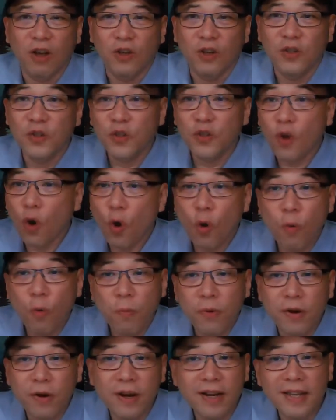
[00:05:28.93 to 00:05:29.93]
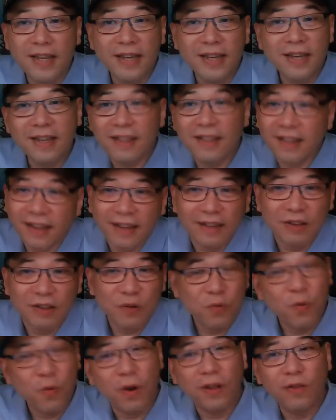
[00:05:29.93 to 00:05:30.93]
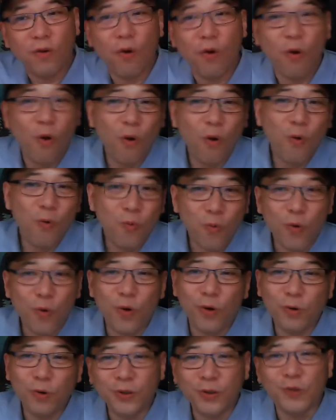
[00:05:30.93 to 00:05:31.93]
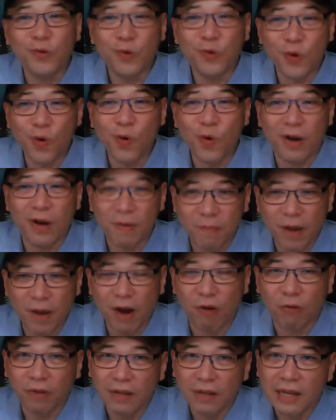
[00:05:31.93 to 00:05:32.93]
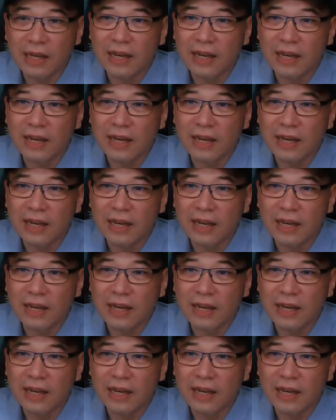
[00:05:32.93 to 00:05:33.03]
so pretty that you want the whole world to know about.